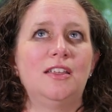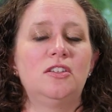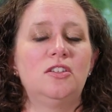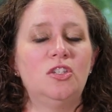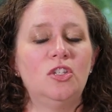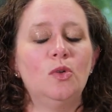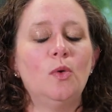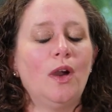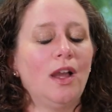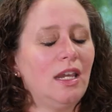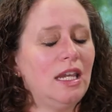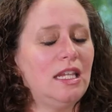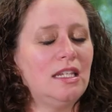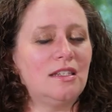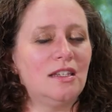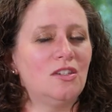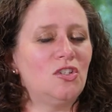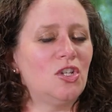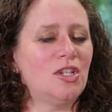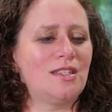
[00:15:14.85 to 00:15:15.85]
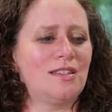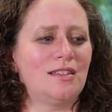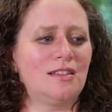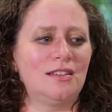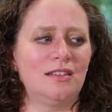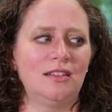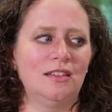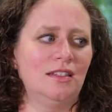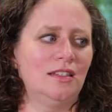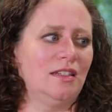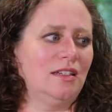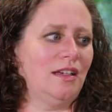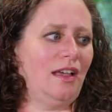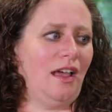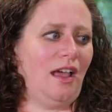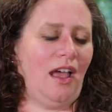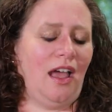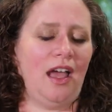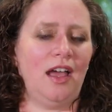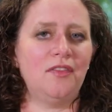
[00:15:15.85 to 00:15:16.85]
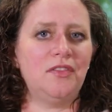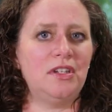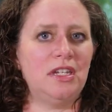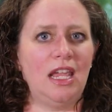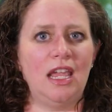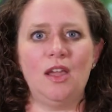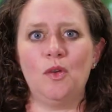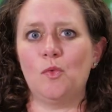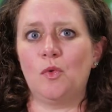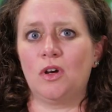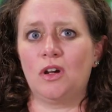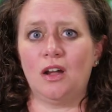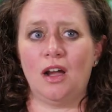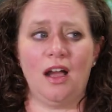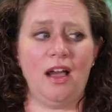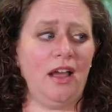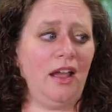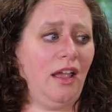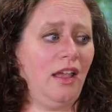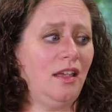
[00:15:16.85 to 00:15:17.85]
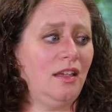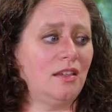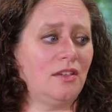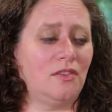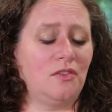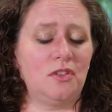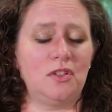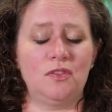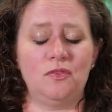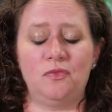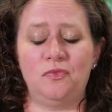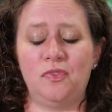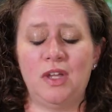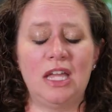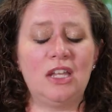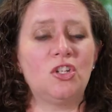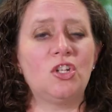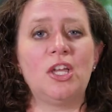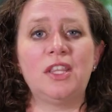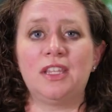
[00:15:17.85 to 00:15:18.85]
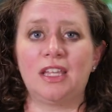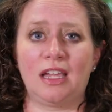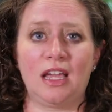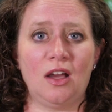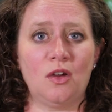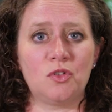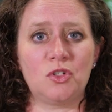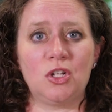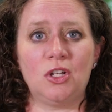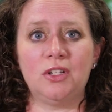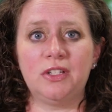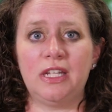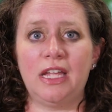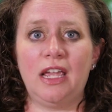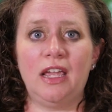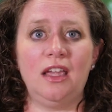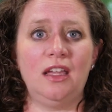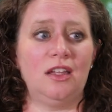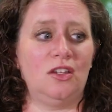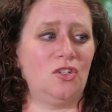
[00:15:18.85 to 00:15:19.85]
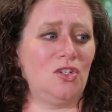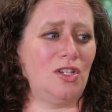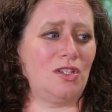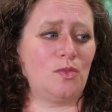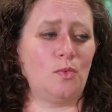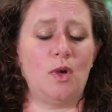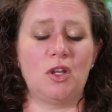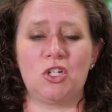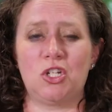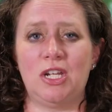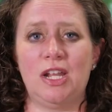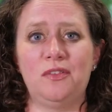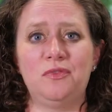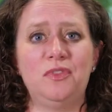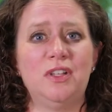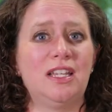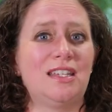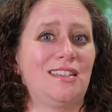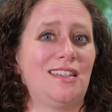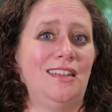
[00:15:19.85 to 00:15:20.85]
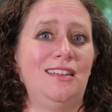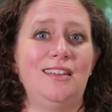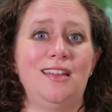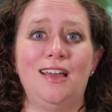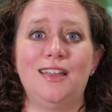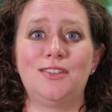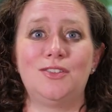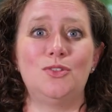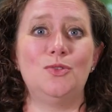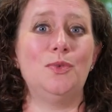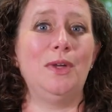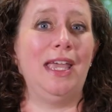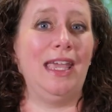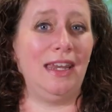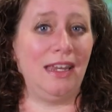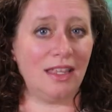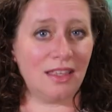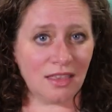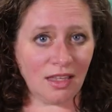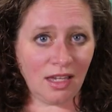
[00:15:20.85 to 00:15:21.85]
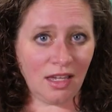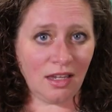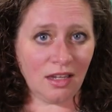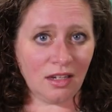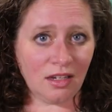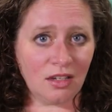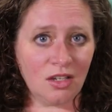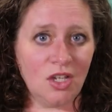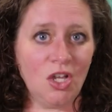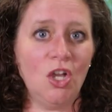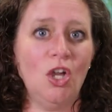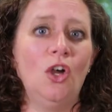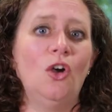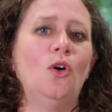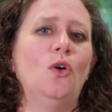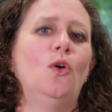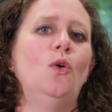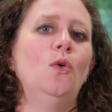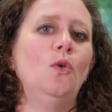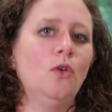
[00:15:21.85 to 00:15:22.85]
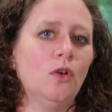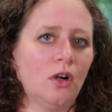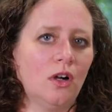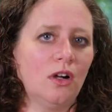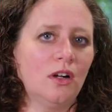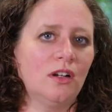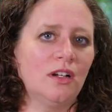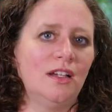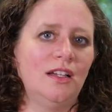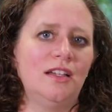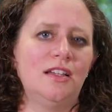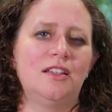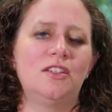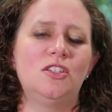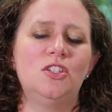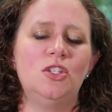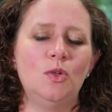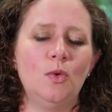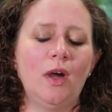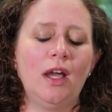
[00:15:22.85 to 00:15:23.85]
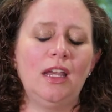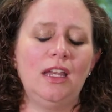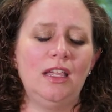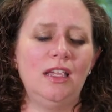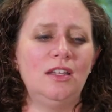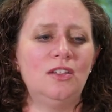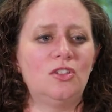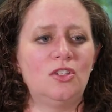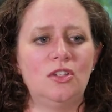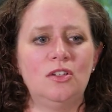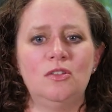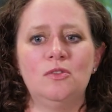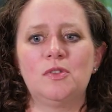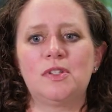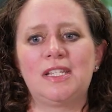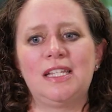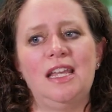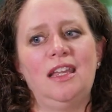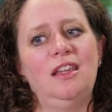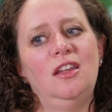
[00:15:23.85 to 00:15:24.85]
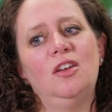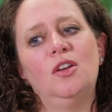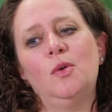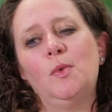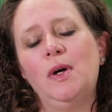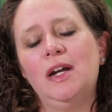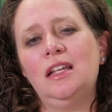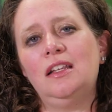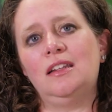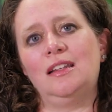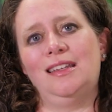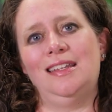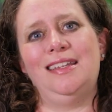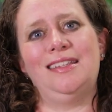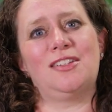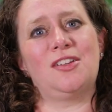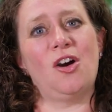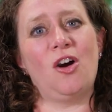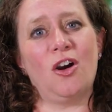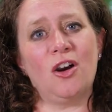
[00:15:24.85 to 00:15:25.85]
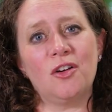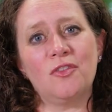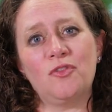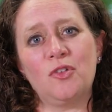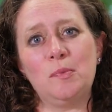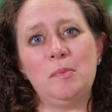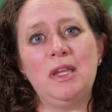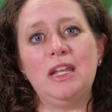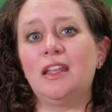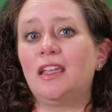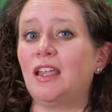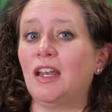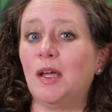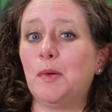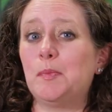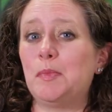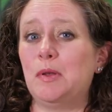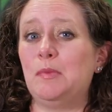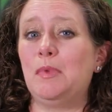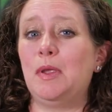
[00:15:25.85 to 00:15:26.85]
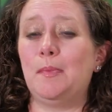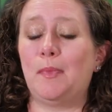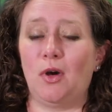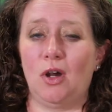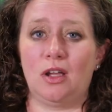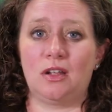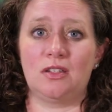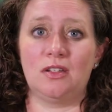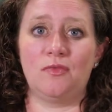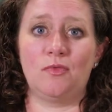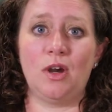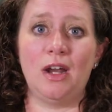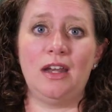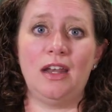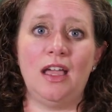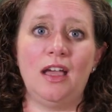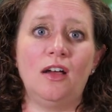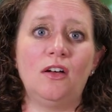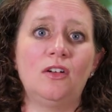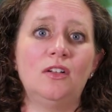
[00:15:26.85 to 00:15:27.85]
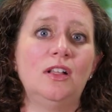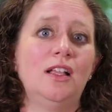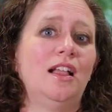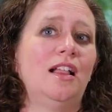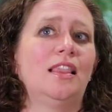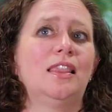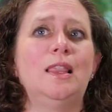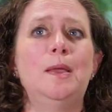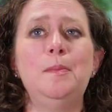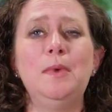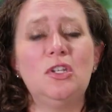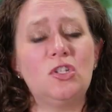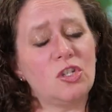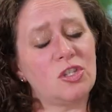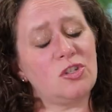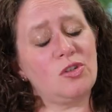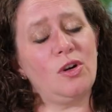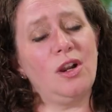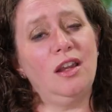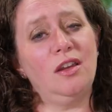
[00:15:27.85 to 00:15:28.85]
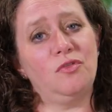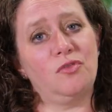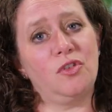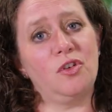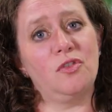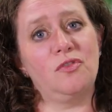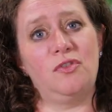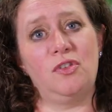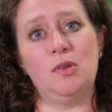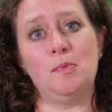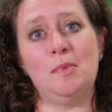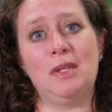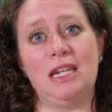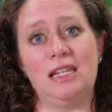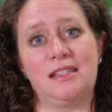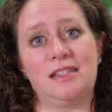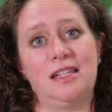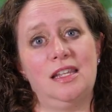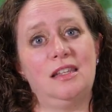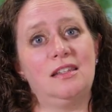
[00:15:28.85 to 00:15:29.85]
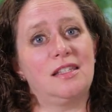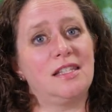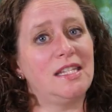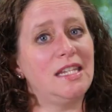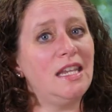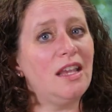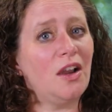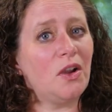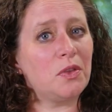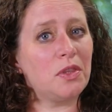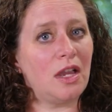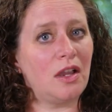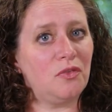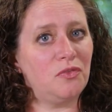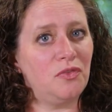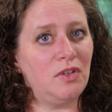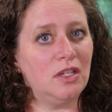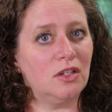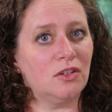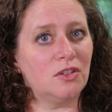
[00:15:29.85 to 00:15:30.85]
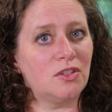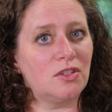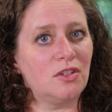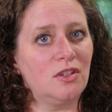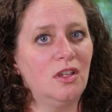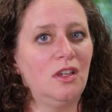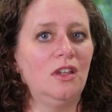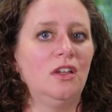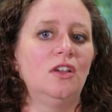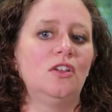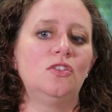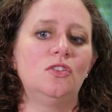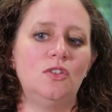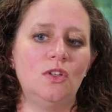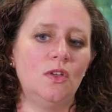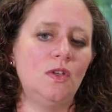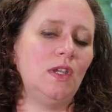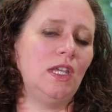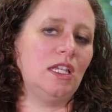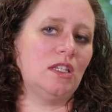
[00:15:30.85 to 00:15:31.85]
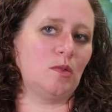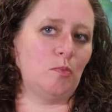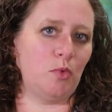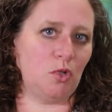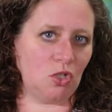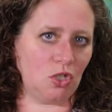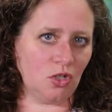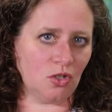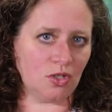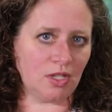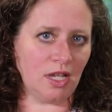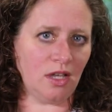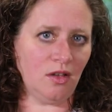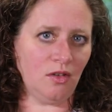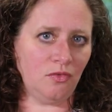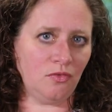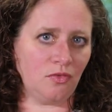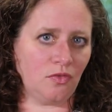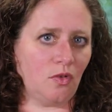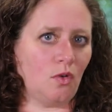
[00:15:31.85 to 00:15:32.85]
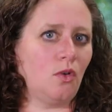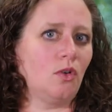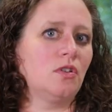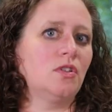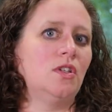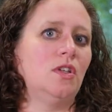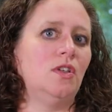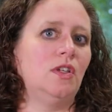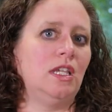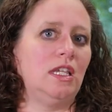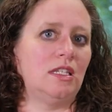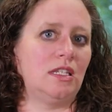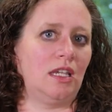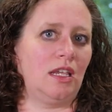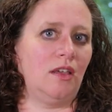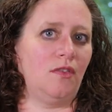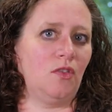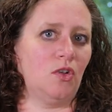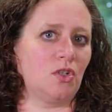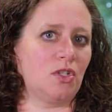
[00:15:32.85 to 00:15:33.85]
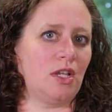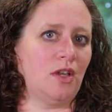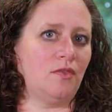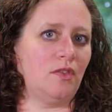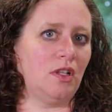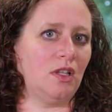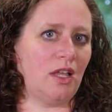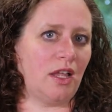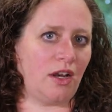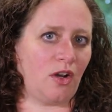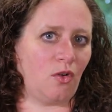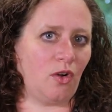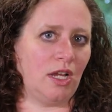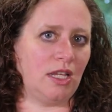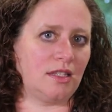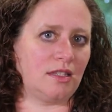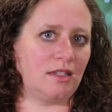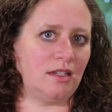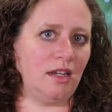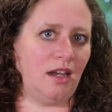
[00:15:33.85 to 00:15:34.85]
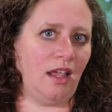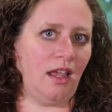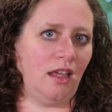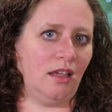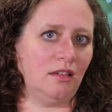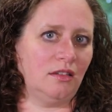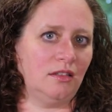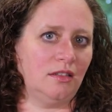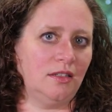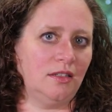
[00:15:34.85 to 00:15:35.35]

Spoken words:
do I need to just have a day where I veg on the couch all day and just watch Netflix and not do anything? Or do I need to say, you know what, it's hard for me to get up and be productive right now. Let me just try it for a few minutes and see how that feels. Do you need to push yourself, or do you need to give yourself a lot of grace today?